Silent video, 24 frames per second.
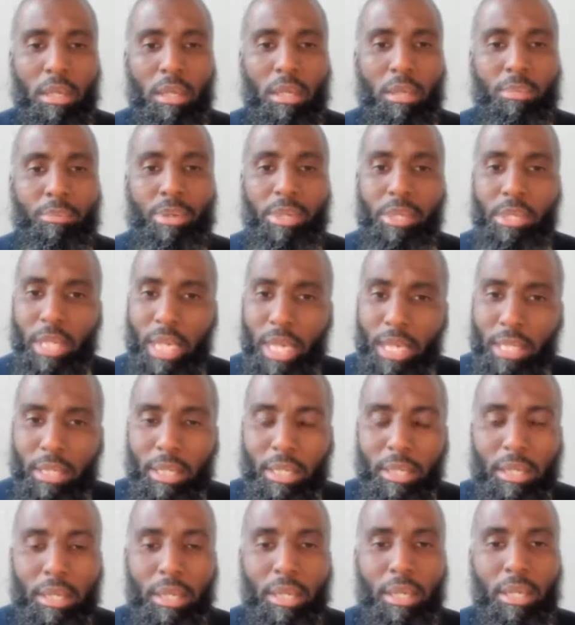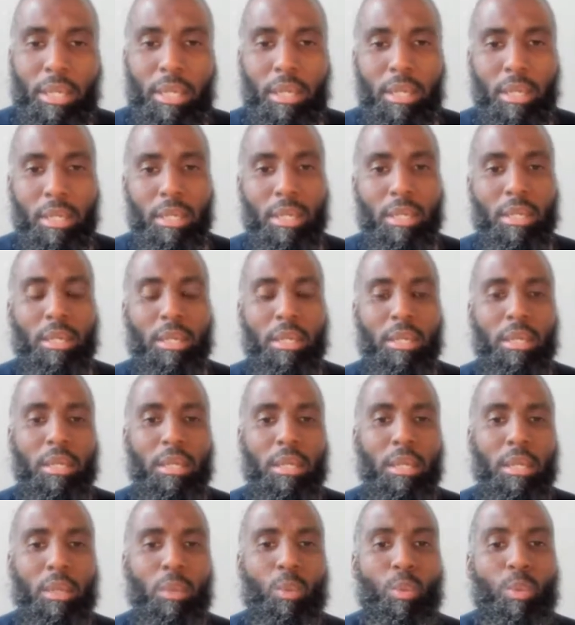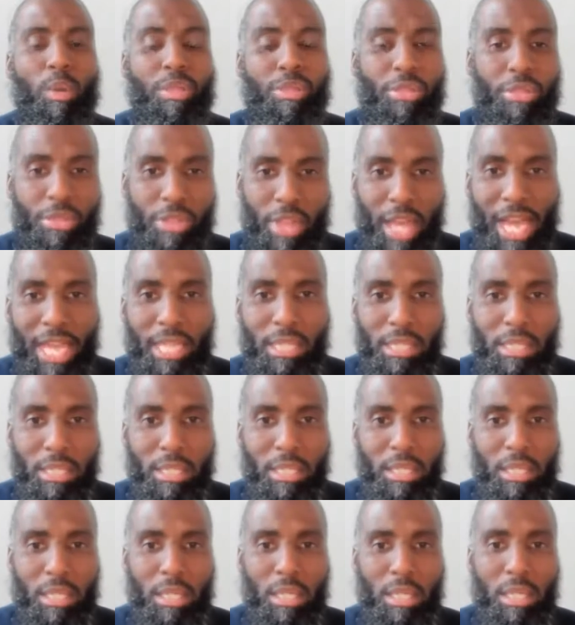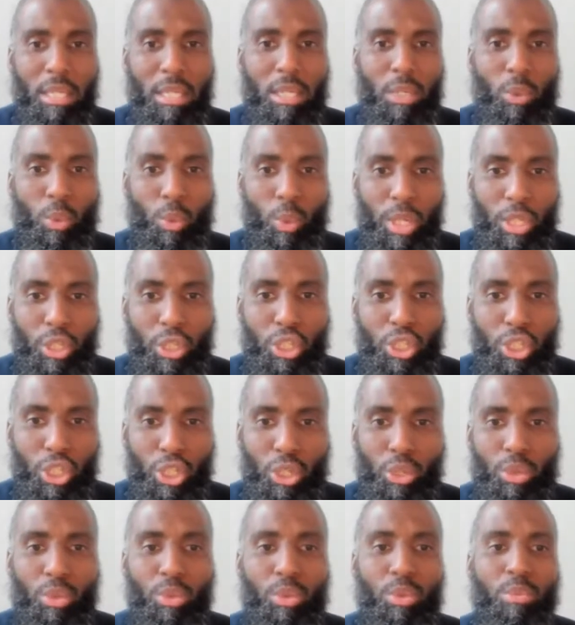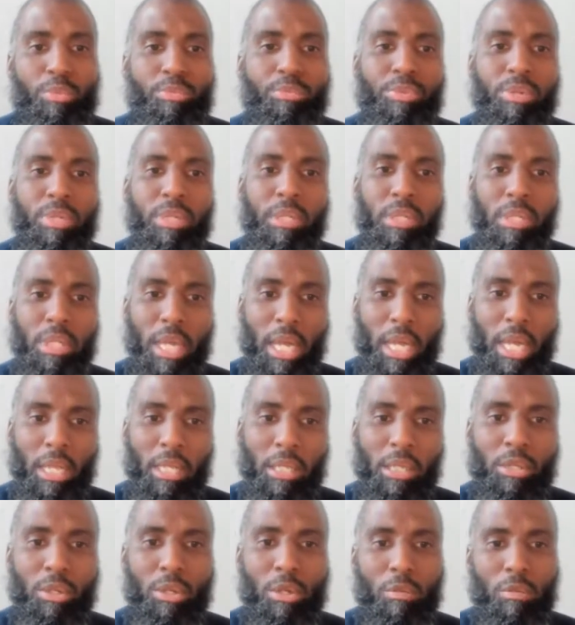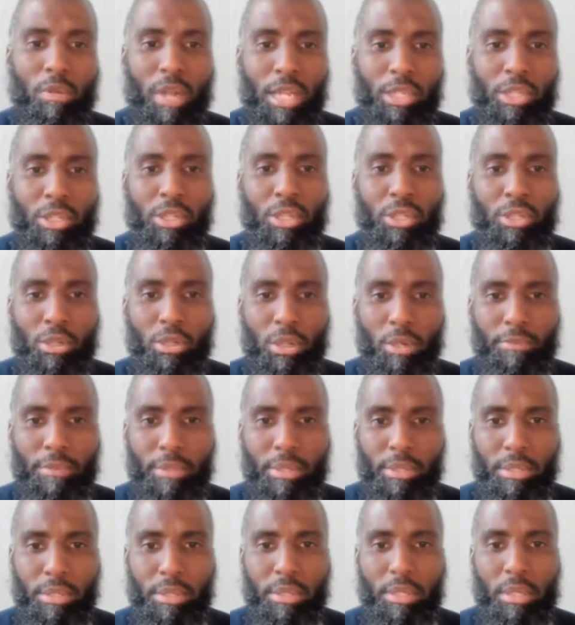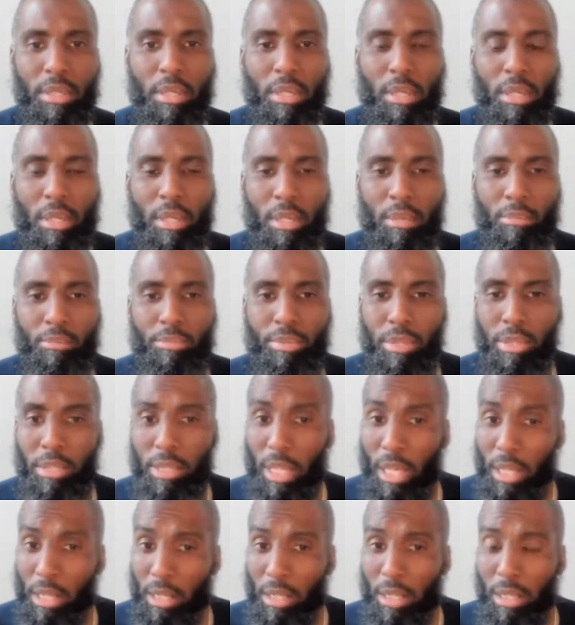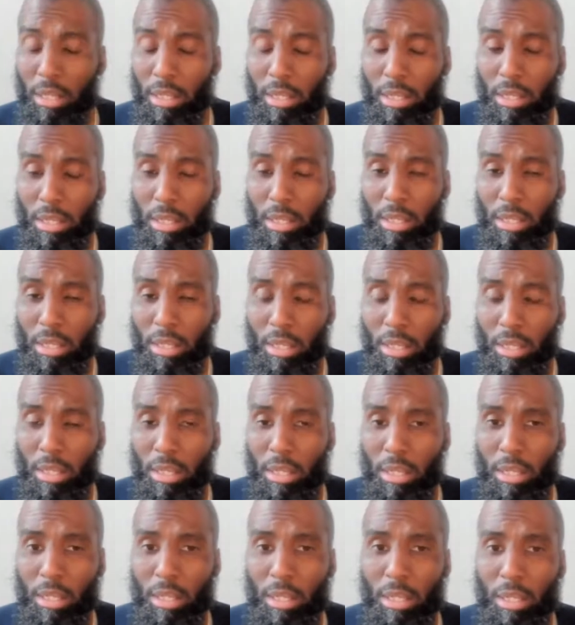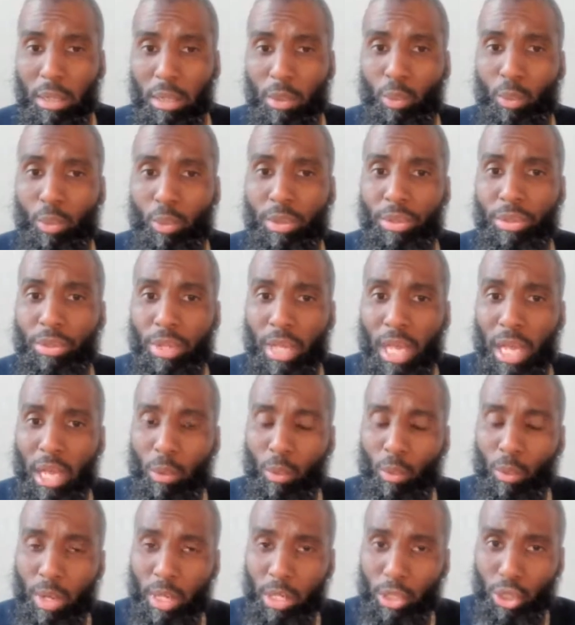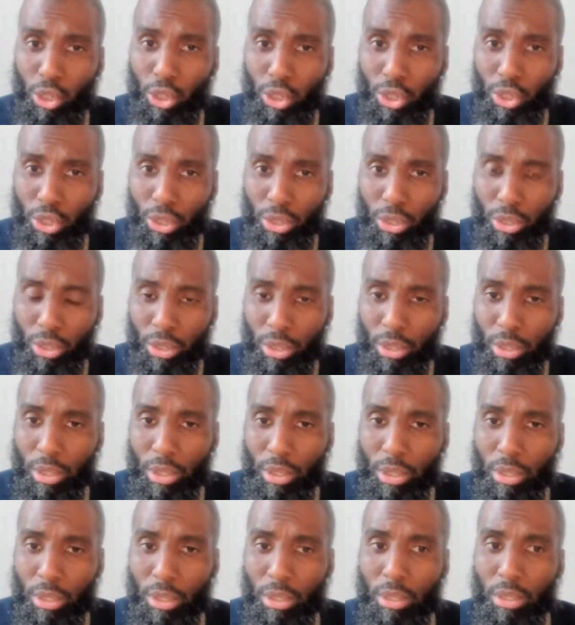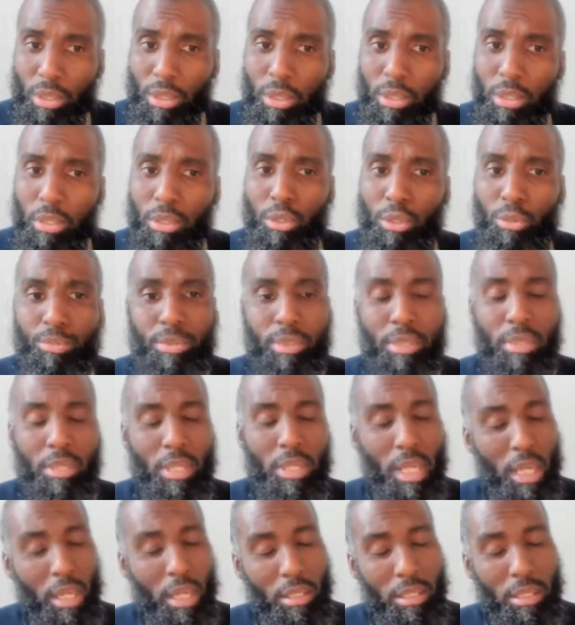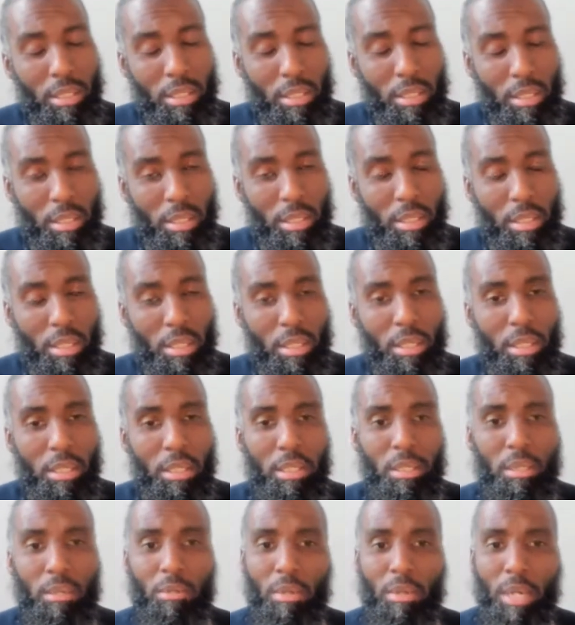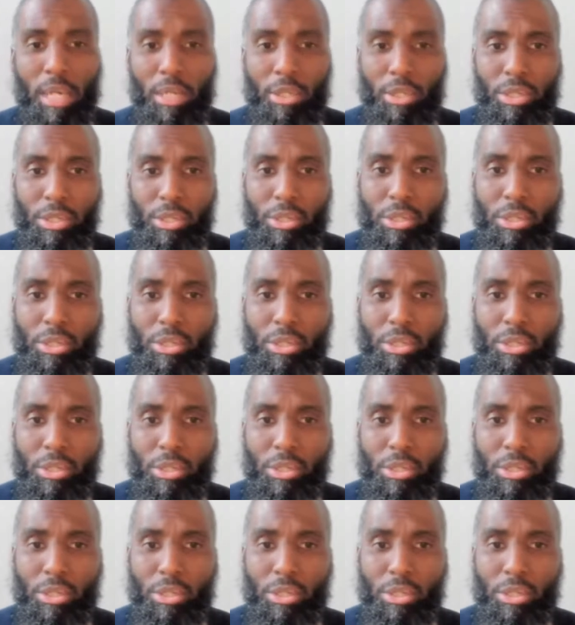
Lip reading: protect it with that which you protect your righteous servants." Protect it with that which you protect your righteous